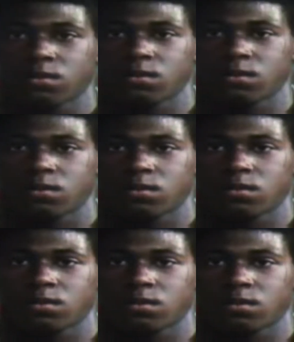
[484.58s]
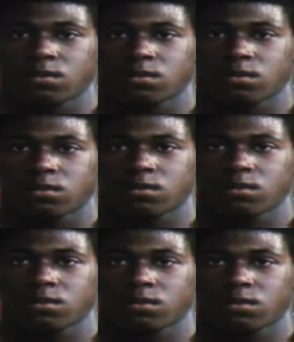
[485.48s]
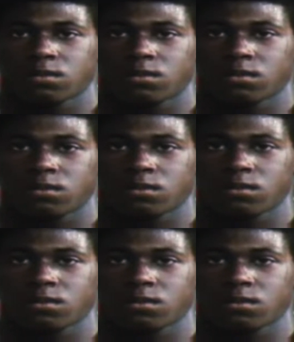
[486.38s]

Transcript: (no one is talking)